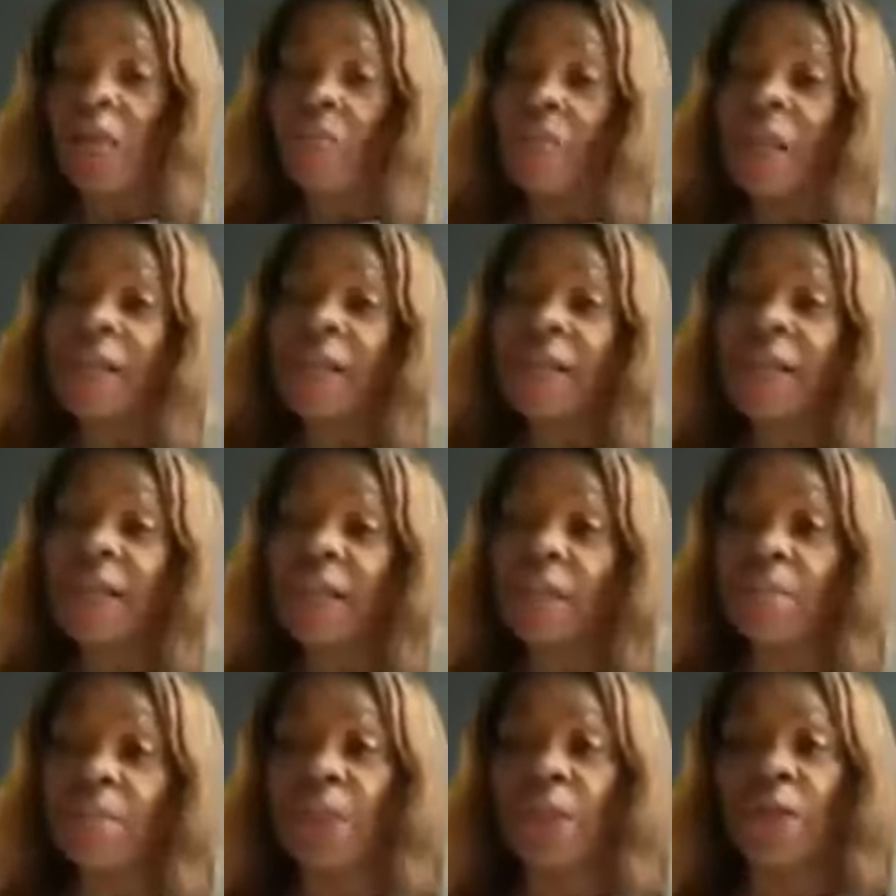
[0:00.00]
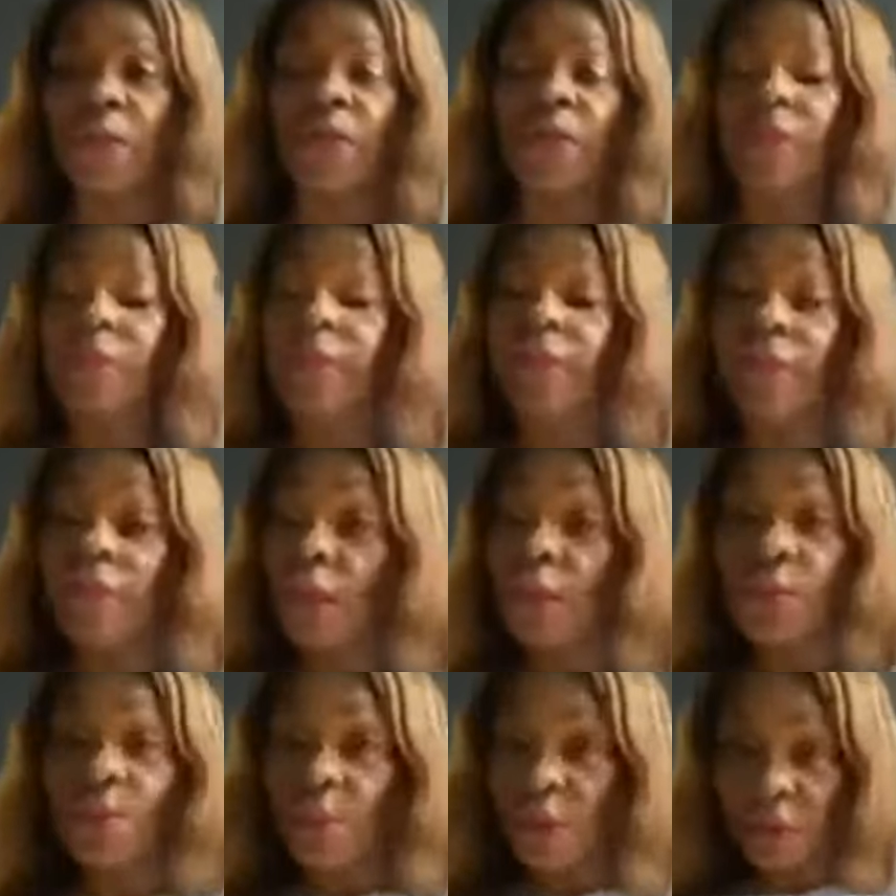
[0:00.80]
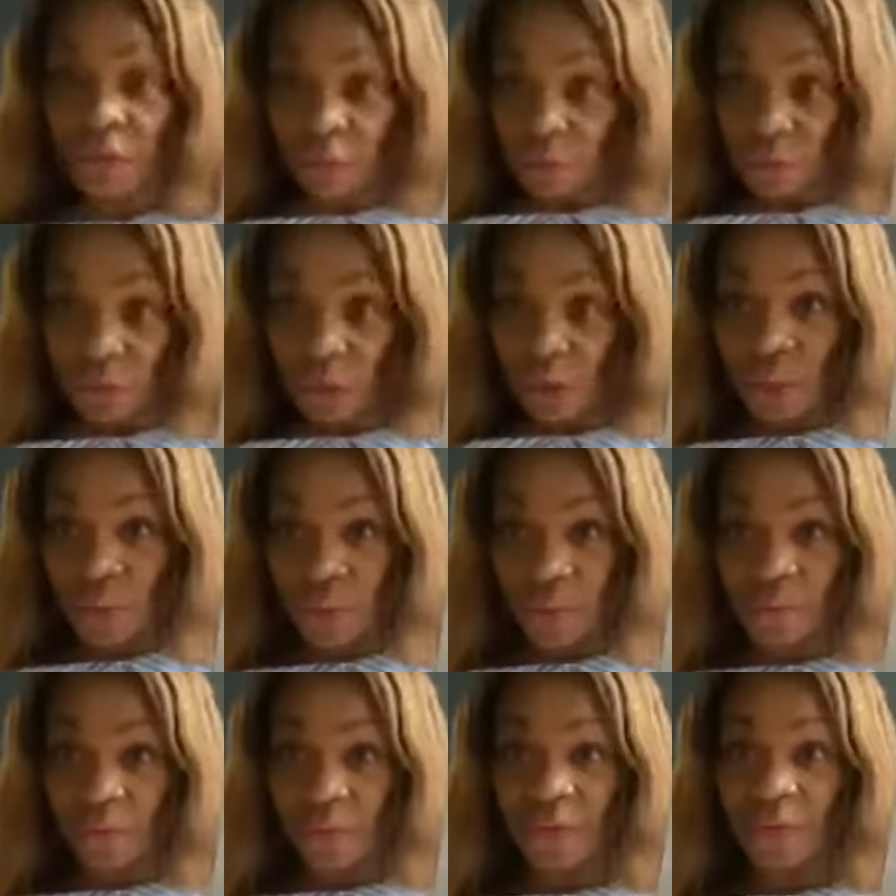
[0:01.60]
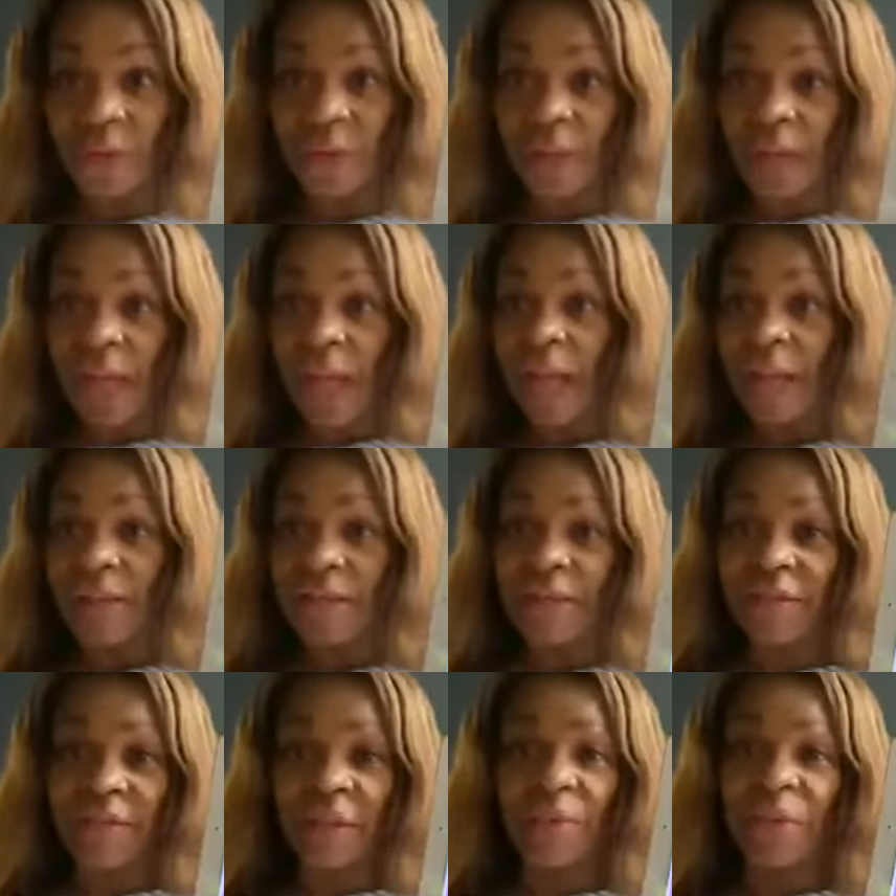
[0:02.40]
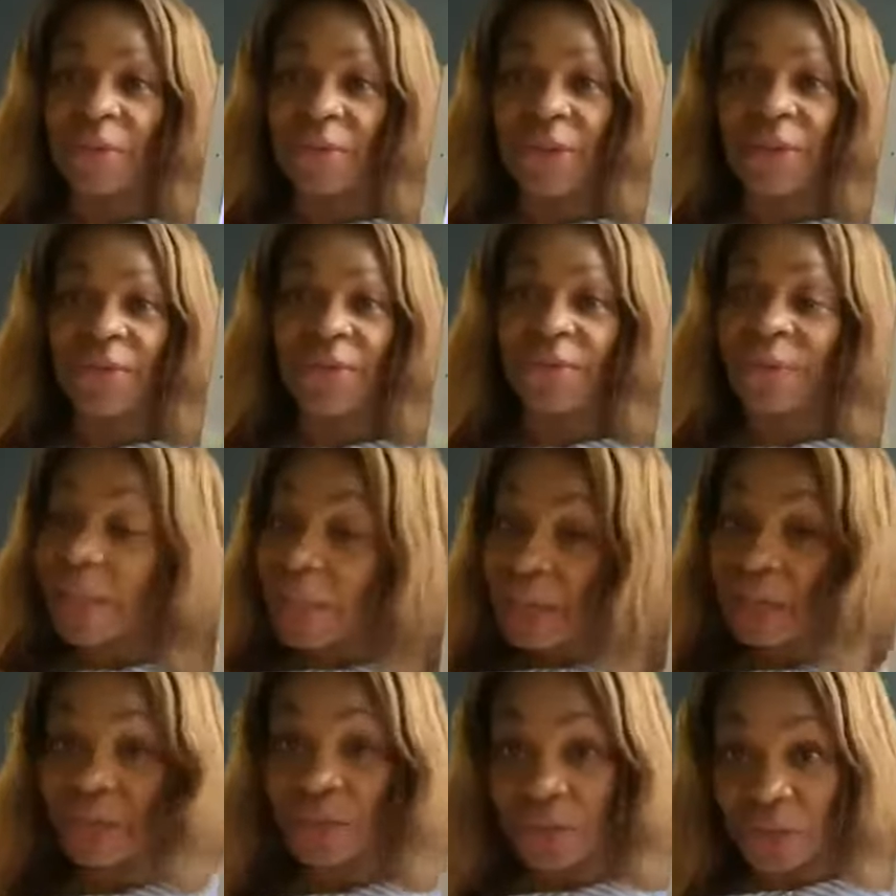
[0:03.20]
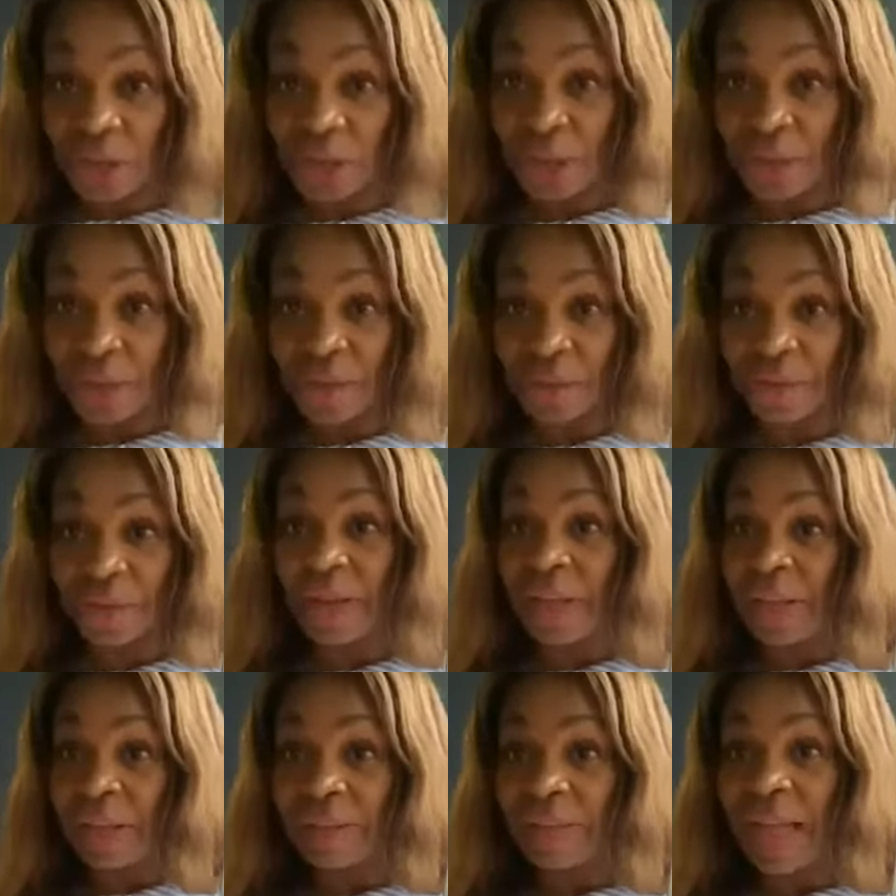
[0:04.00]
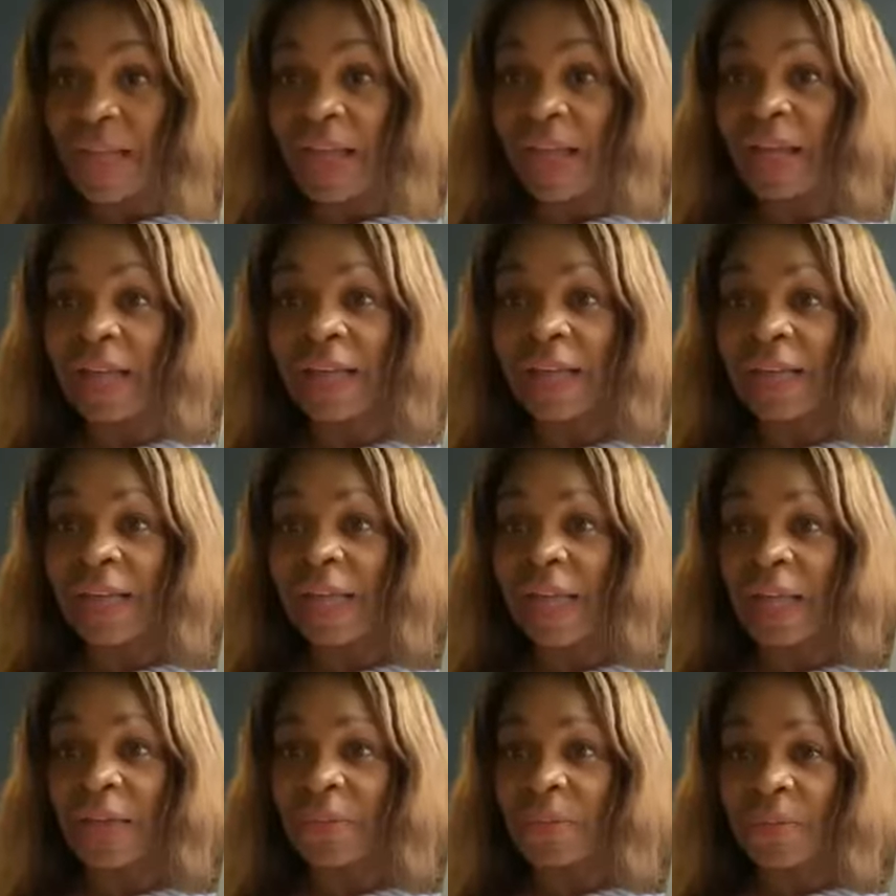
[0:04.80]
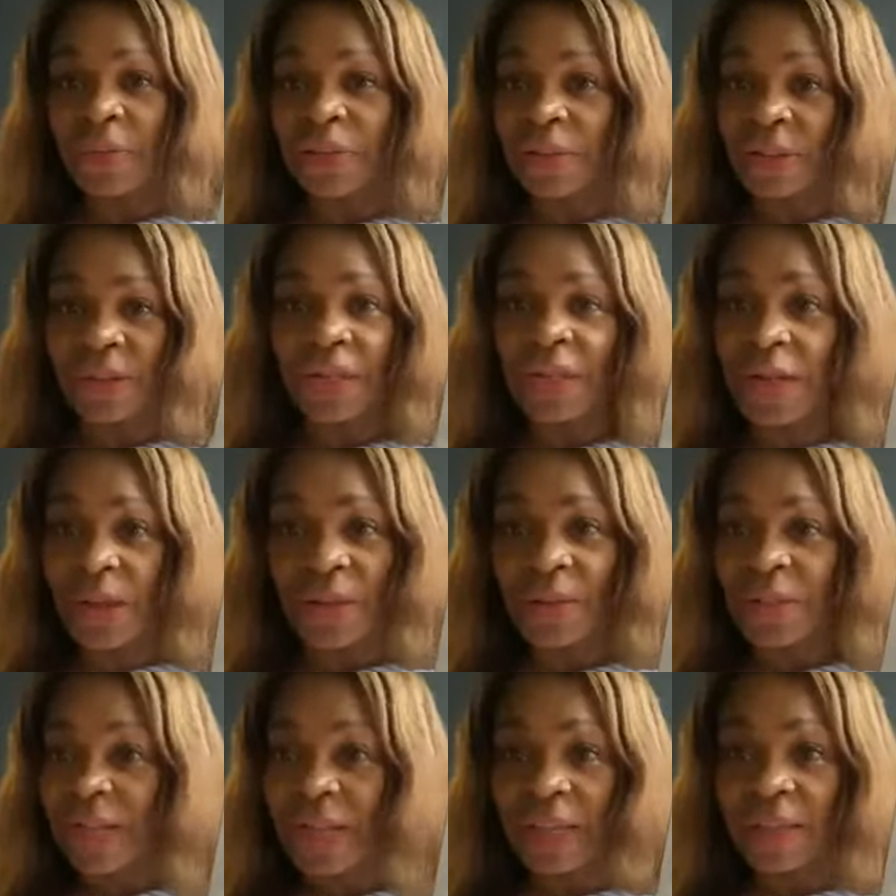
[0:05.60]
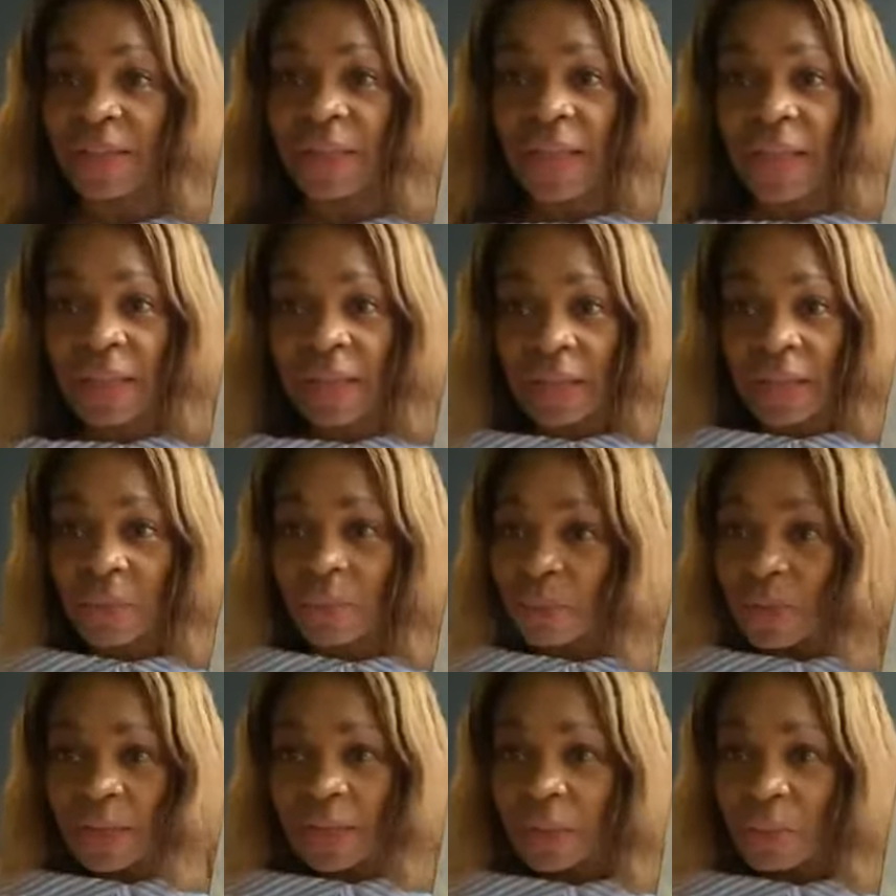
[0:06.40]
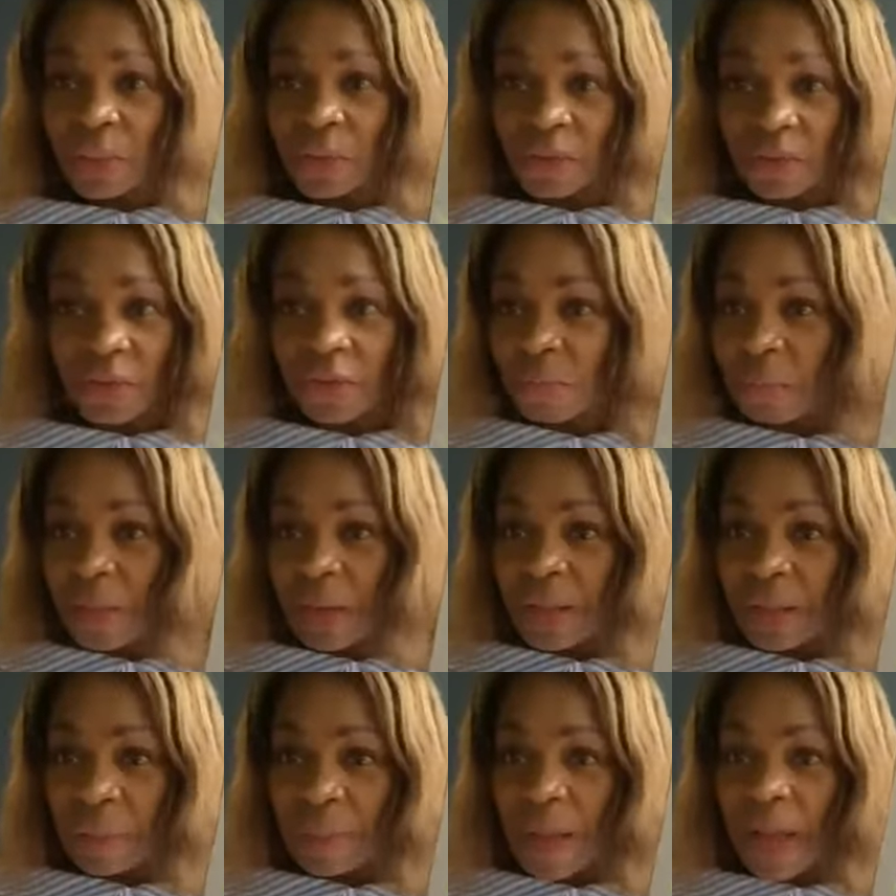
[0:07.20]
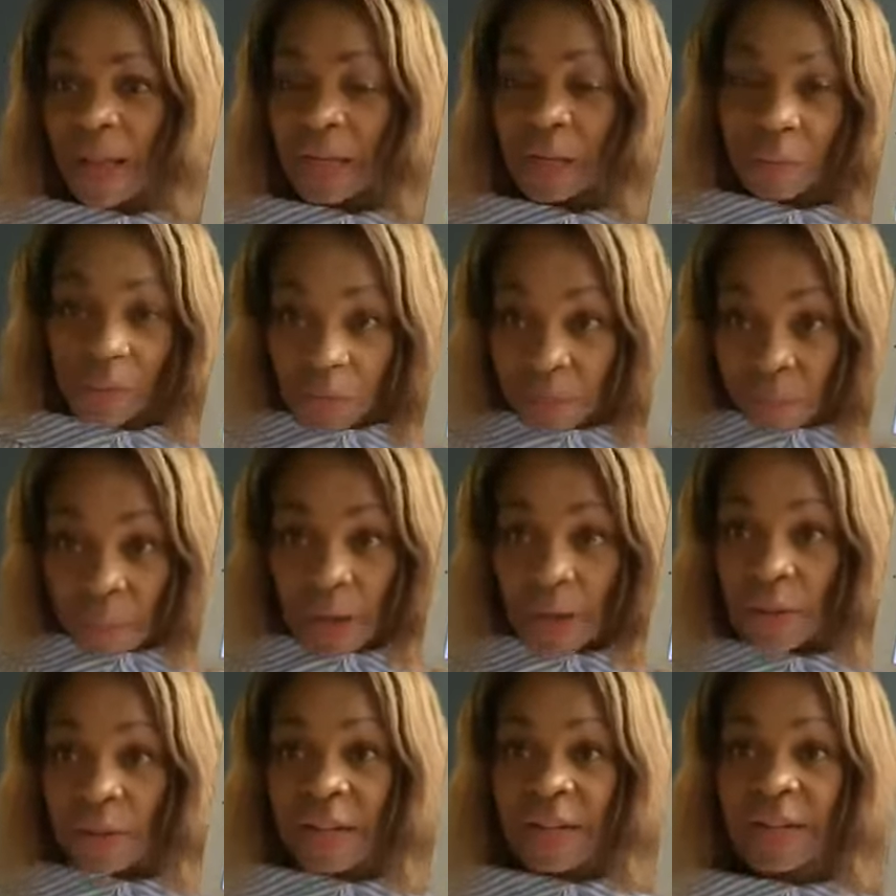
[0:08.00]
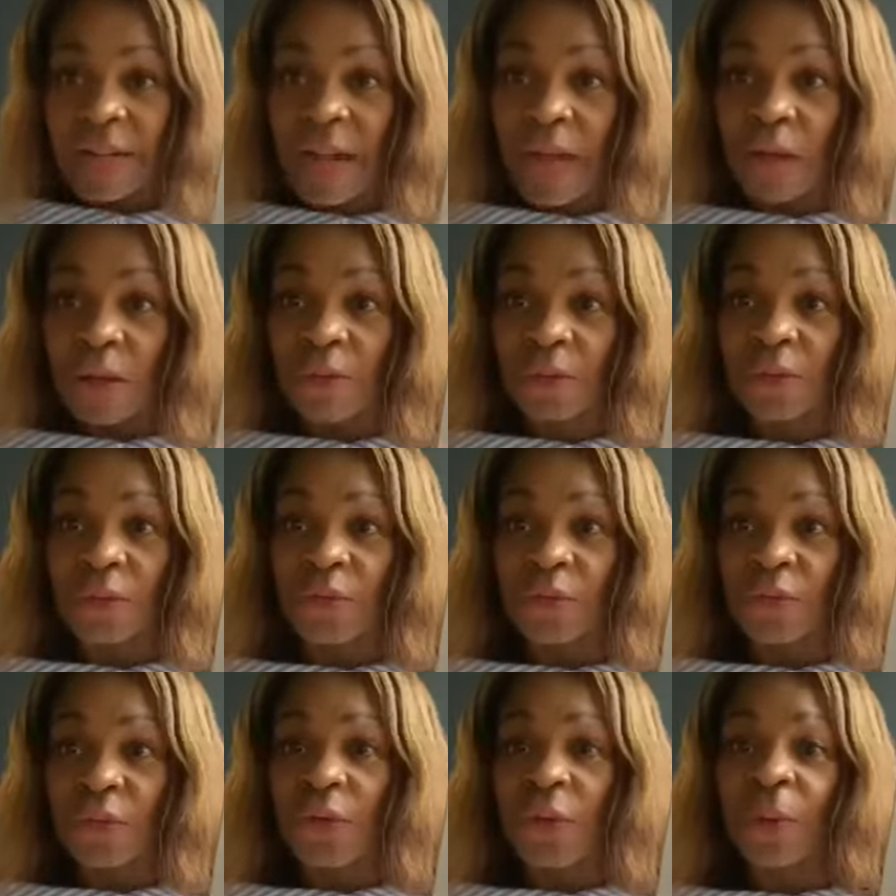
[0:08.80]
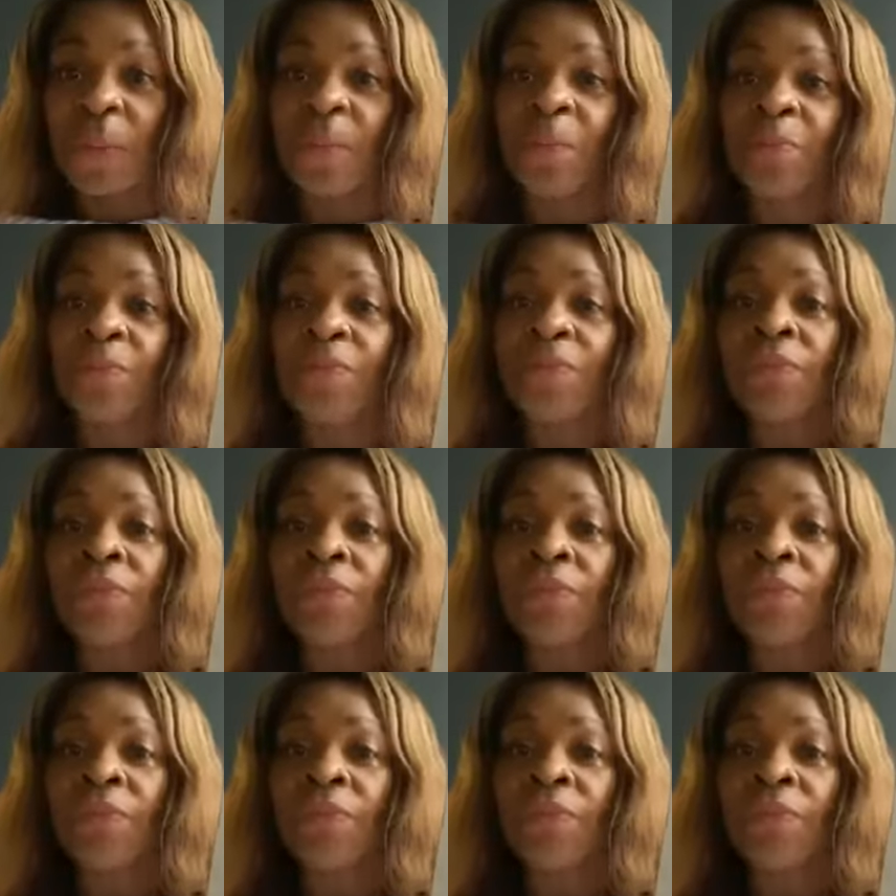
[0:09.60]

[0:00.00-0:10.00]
panicking because there's so much news and some of it fake news that it was just, their panic was spiraling out of control.